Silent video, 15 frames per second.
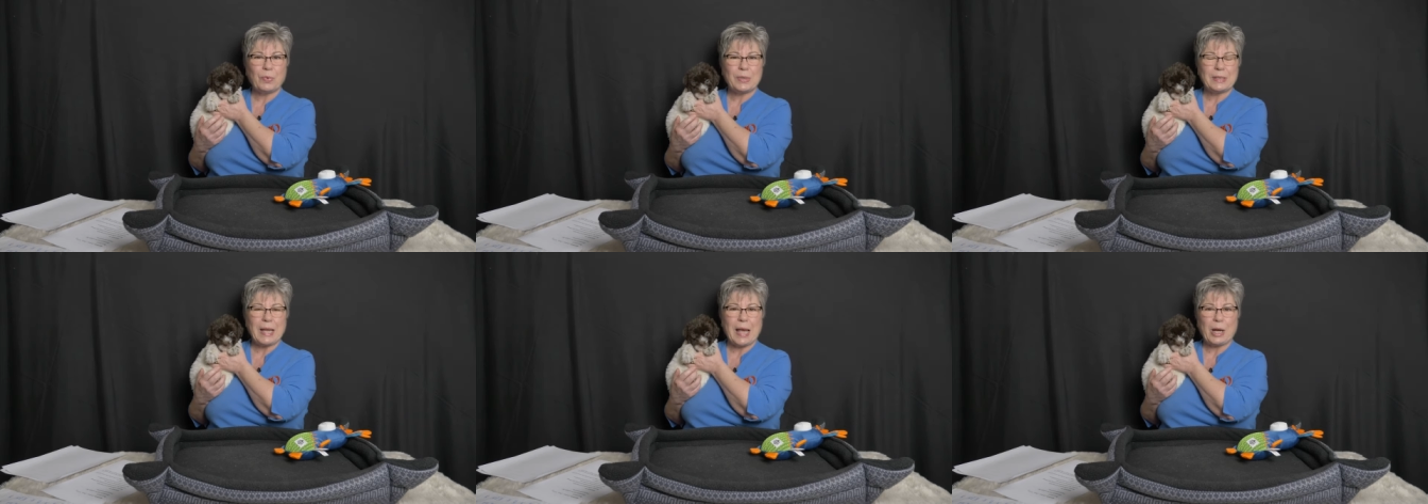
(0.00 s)

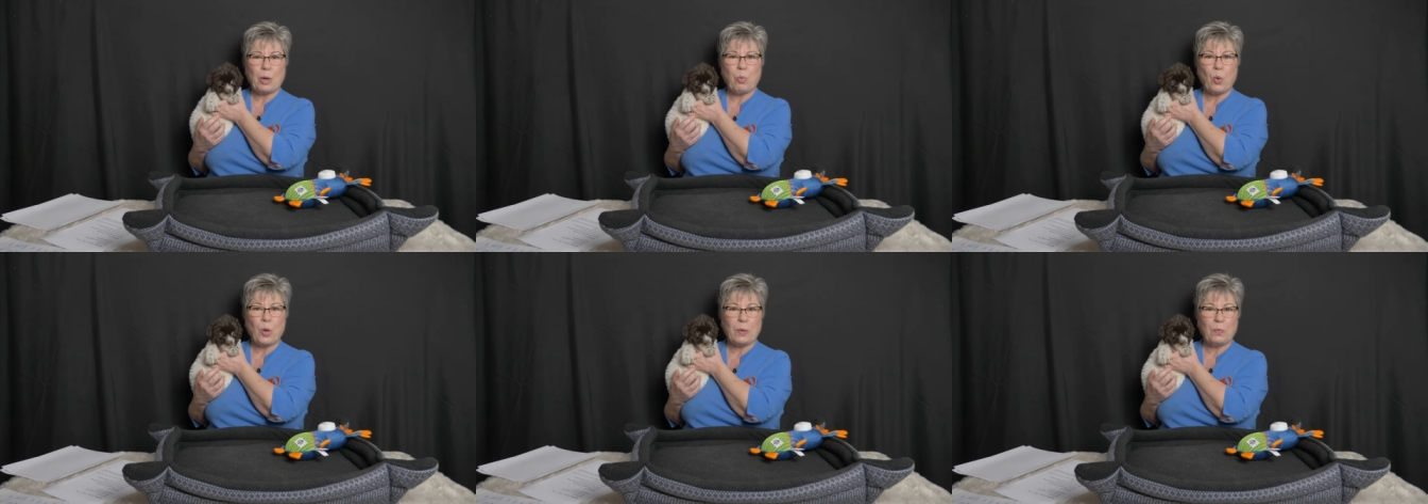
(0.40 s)
was at
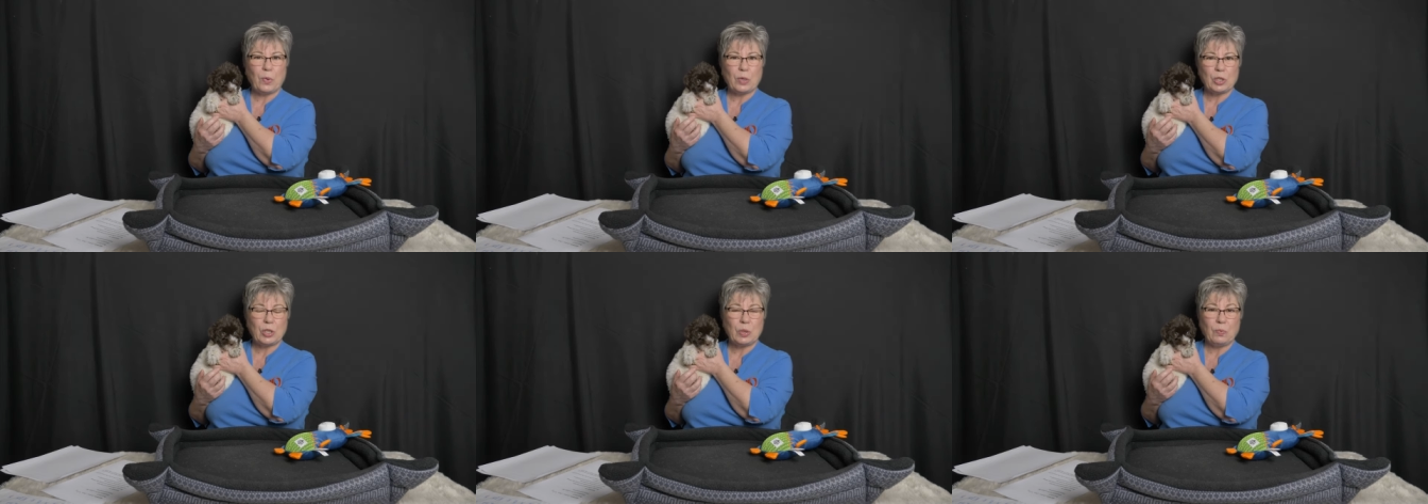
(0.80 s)
a point
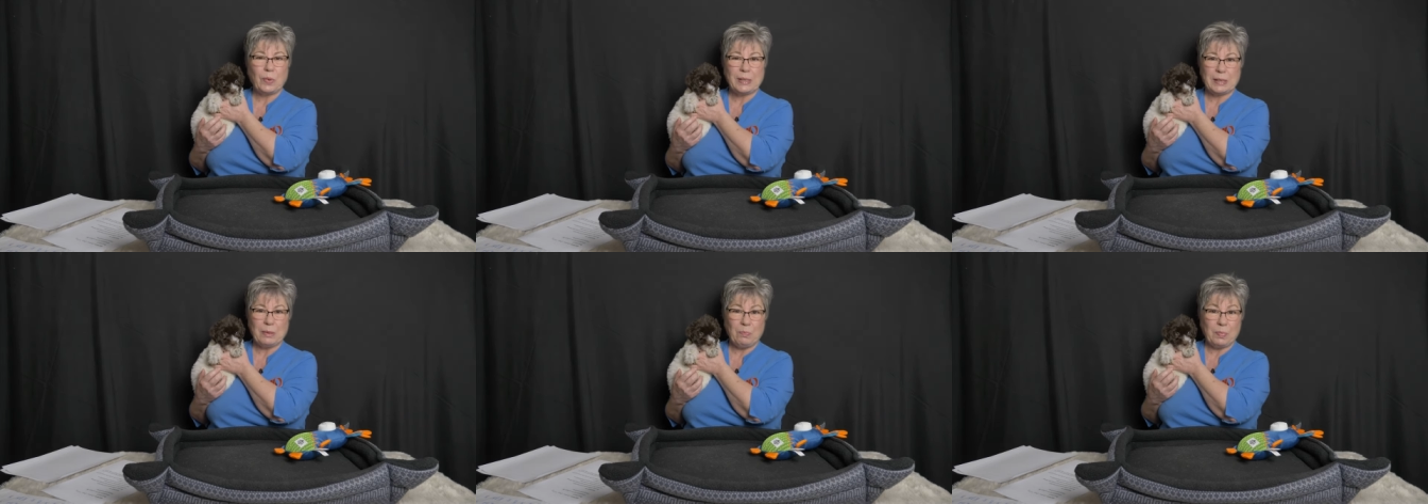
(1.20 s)
where she
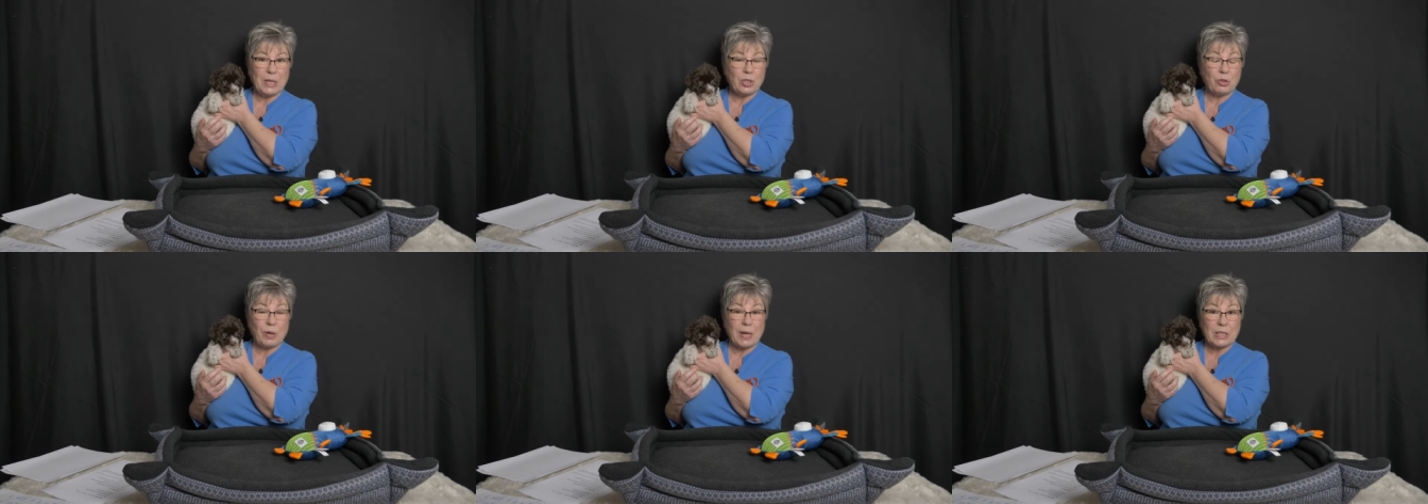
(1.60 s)
wasn't
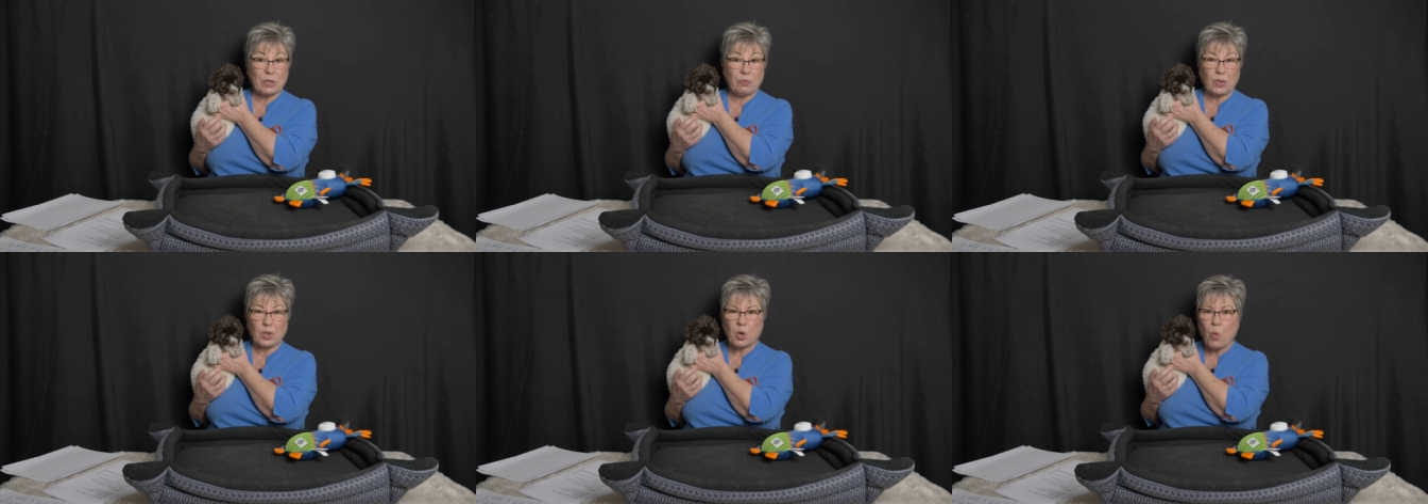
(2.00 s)
being
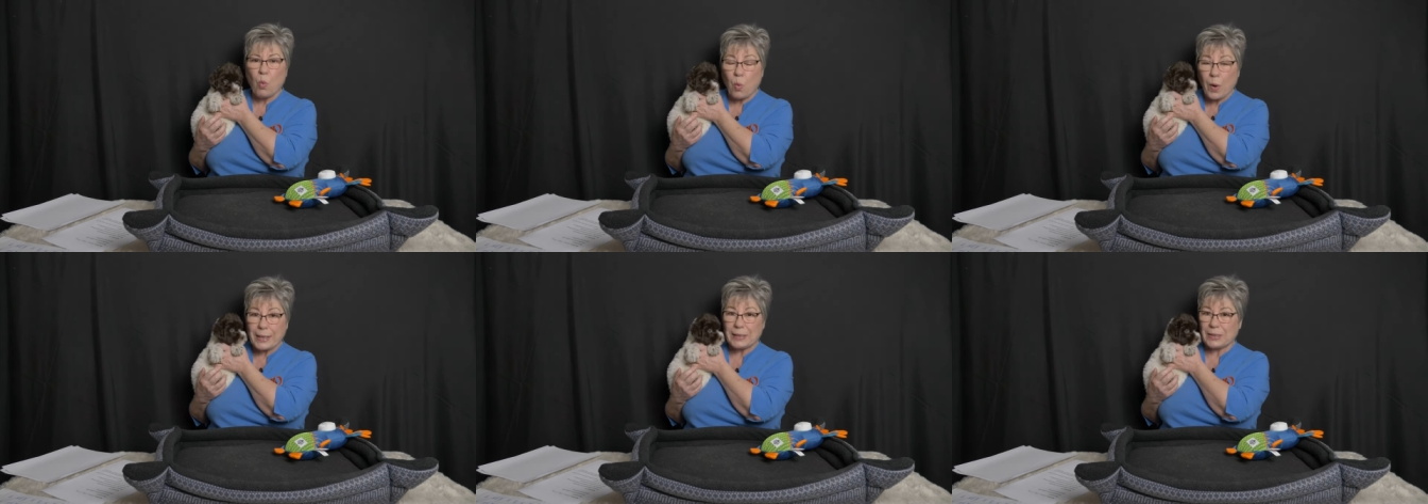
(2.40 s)
transferred
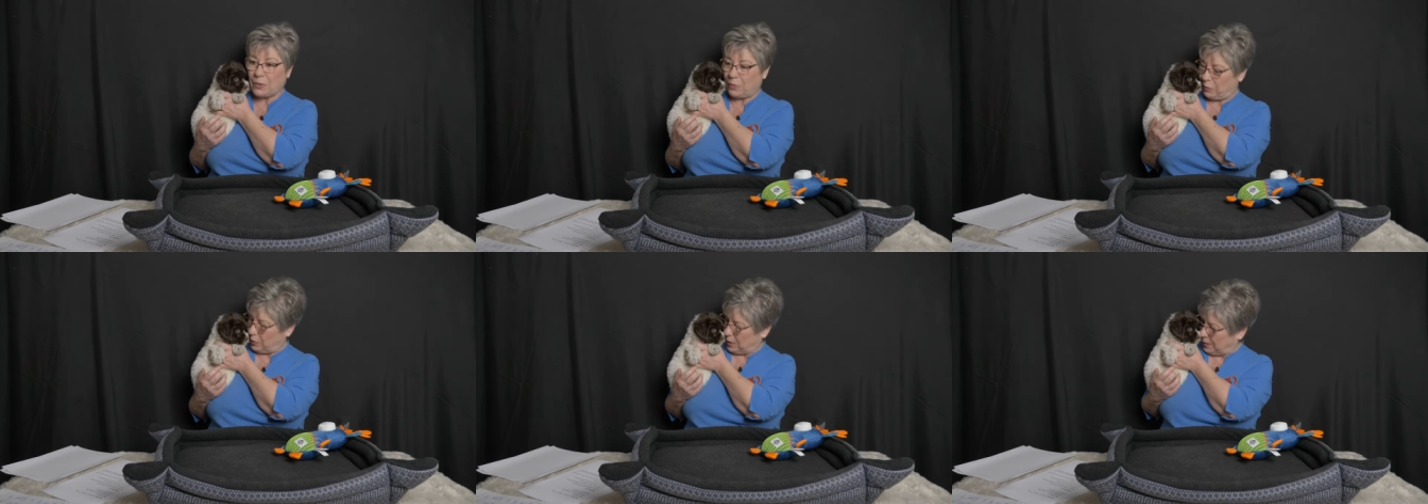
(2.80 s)
quite
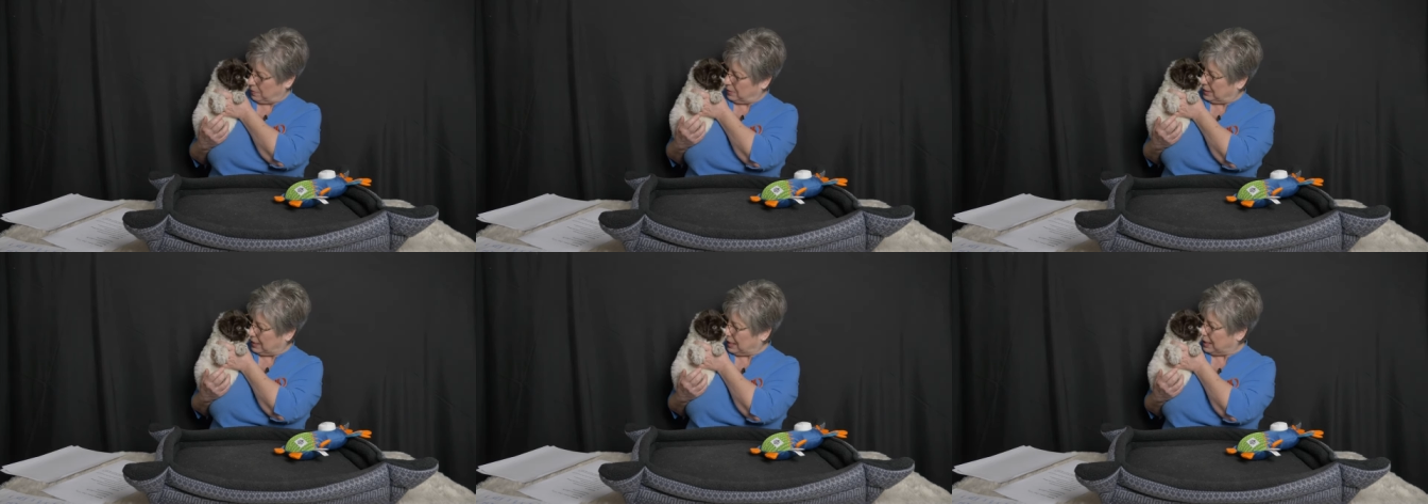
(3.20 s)
so
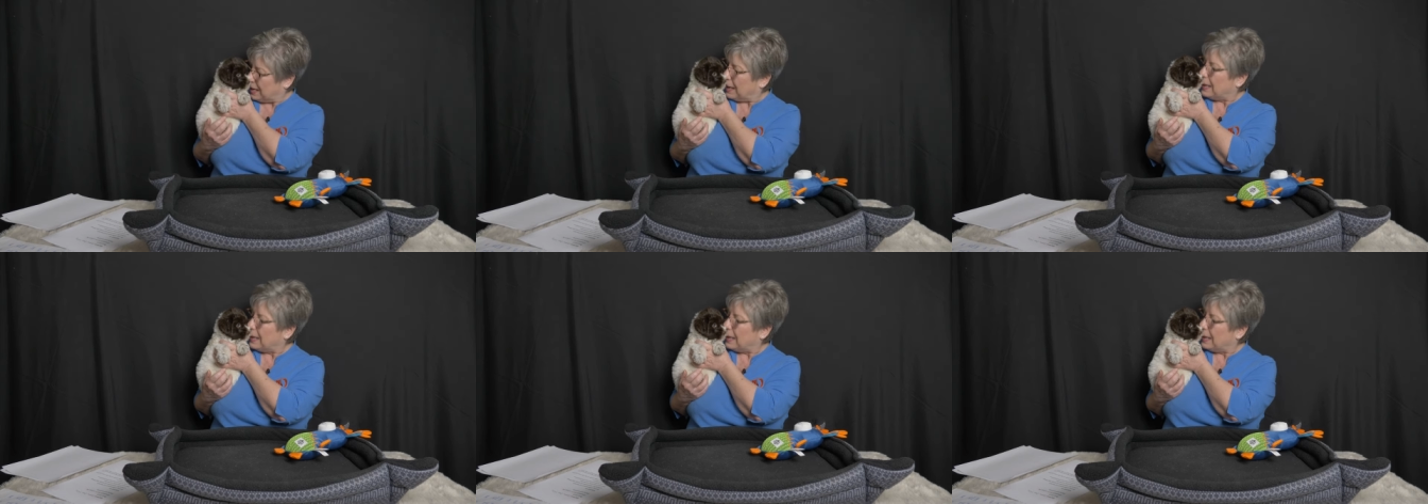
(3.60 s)
frequently